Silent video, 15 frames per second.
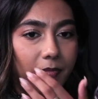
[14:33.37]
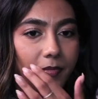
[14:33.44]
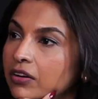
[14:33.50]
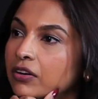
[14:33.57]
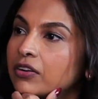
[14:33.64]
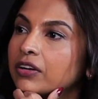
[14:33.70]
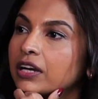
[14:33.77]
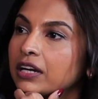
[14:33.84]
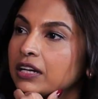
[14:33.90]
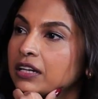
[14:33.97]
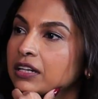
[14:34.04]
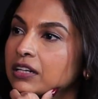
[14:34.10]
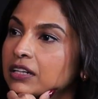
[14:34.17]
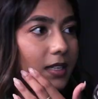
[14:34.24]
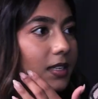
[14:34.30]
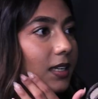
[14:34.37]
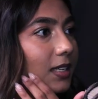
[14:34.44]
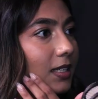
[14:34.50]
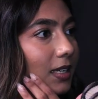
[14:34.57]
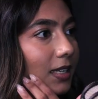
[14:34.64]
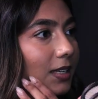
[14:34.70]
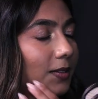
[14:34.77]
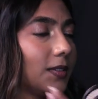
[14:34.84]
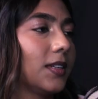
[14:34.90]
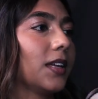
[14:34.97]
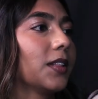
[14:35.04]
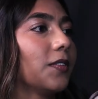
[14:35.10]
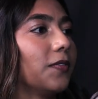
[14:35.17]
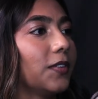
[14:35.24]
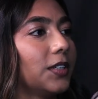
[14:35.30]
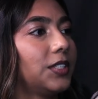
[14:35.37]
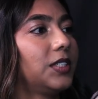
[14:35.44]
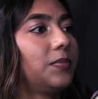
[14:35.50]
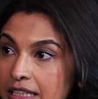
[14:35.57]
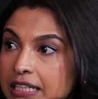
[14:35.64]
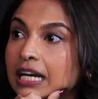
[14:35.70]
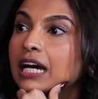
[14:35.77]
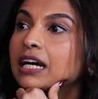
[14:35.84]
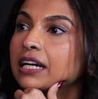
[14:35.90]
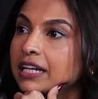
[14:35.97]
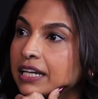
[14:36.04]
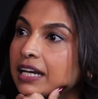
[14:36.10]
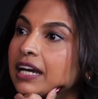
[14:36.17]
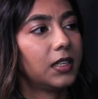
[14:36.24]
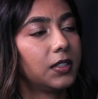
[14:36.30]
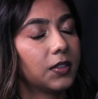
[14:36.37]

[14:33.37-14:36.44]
For Tick Tick Tick is like the first space movie.